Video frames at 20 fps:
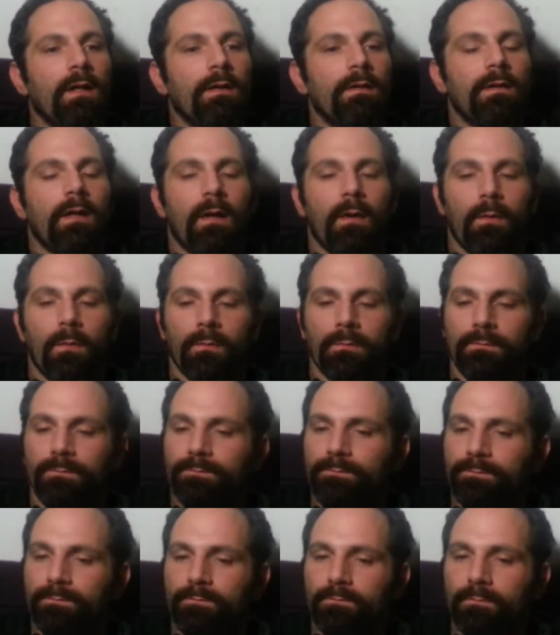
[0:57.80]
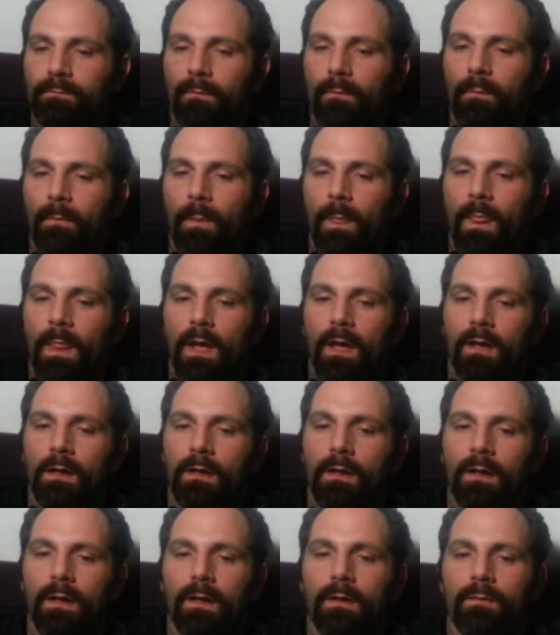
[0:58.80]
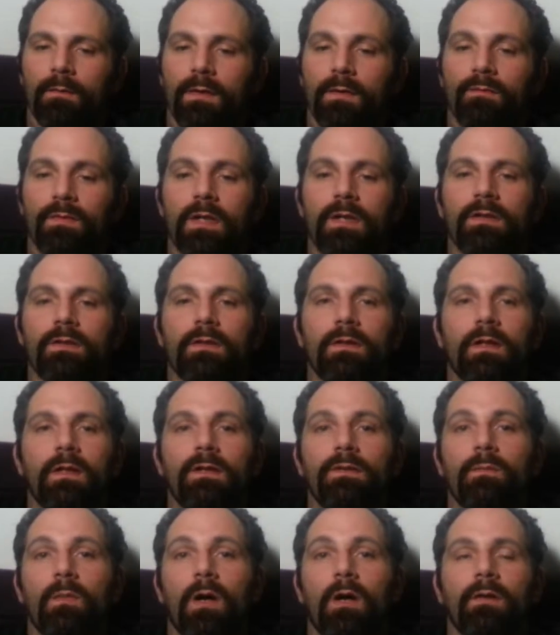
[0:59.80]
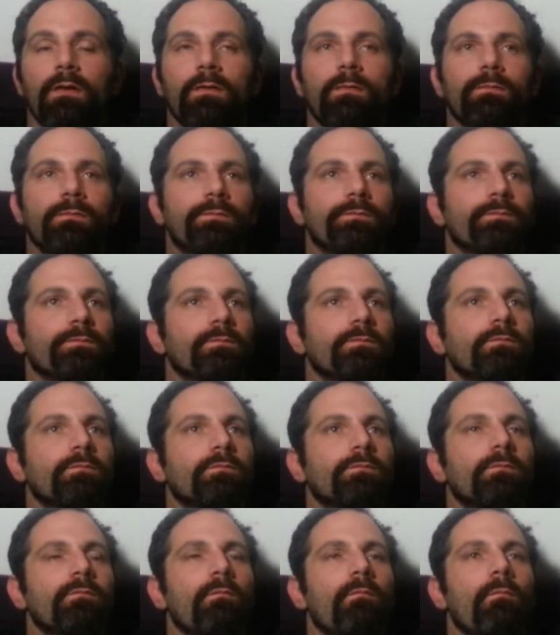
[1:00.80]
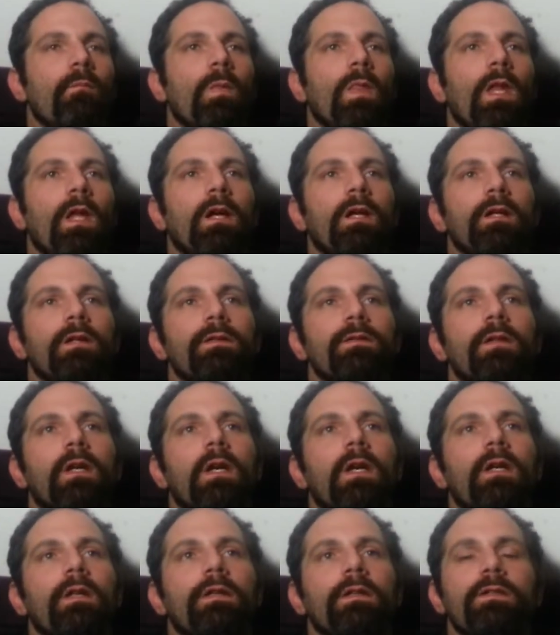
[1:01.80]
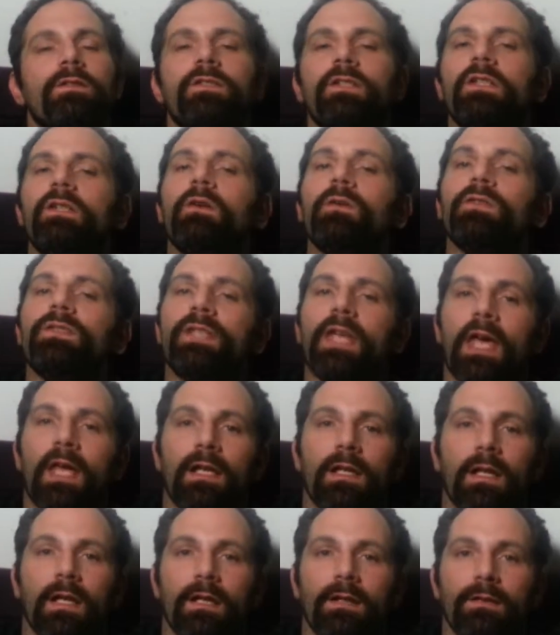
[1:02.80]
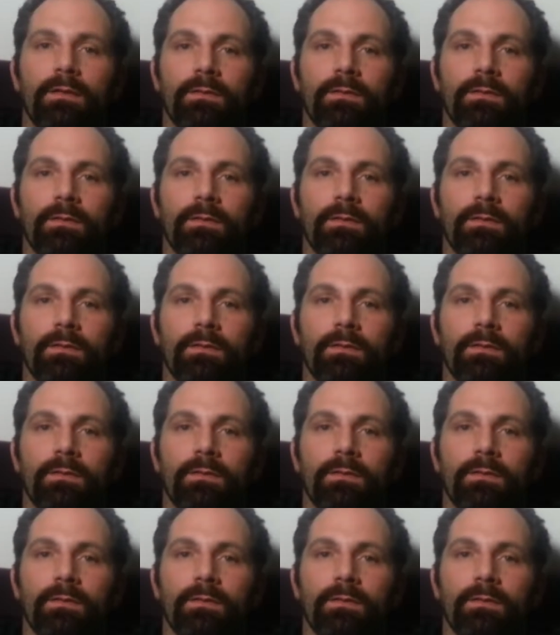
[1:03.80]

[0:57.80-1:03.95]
Now, the invention that is modern is the geosatellite.